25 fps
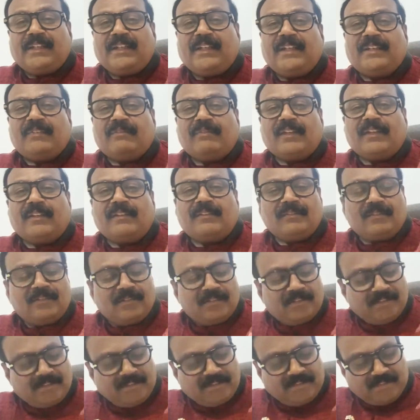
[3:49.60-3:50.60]
given.
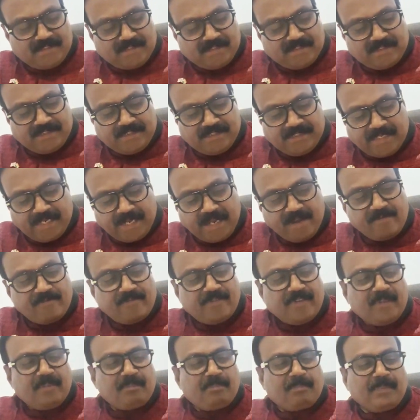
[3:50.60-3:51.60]
In
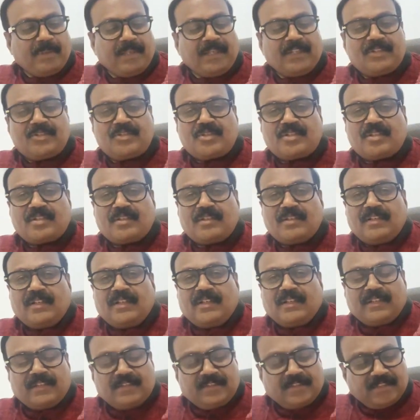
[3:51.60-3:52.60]
every page,
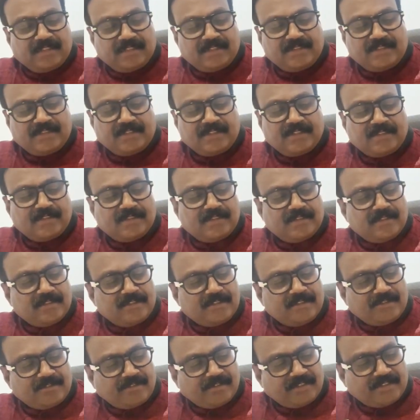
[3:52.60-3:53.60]
there is a
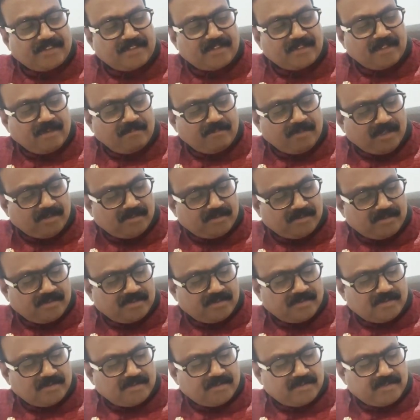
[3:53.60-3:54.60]
literature about
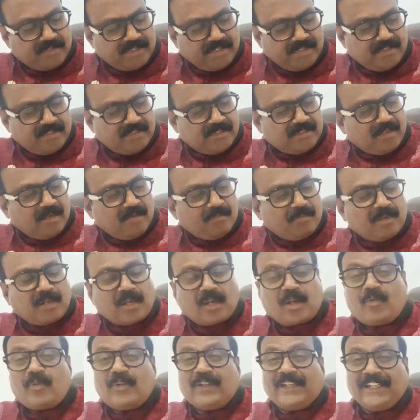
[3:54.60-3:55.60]
NT Rama
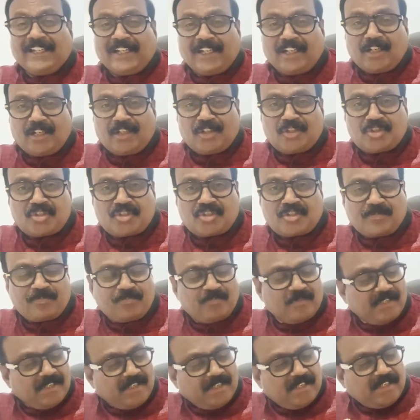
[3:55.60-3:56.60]
Rao in English,
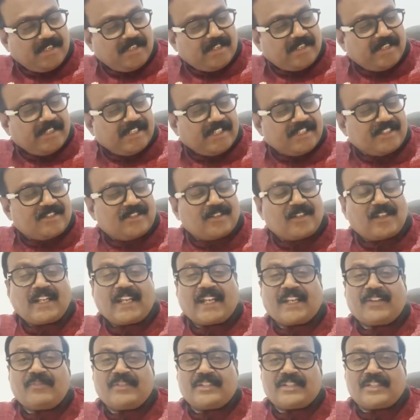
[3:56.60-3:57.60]
national
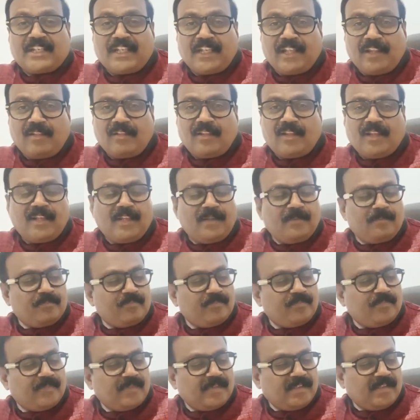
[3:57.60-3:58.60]
language
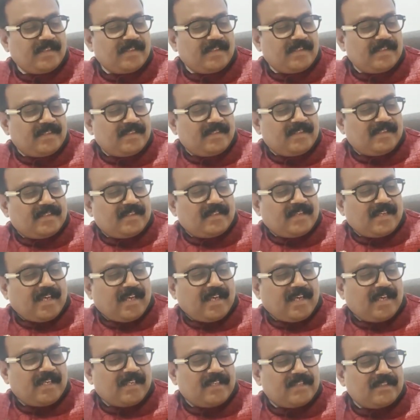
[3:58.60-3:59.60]
Hindi,
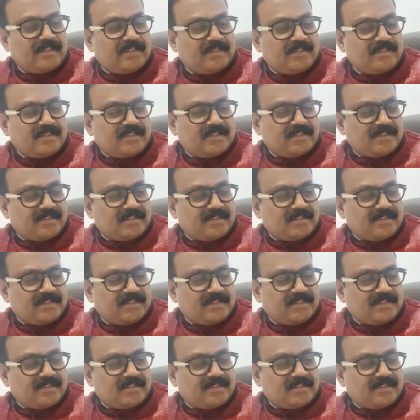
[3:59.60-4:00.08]
and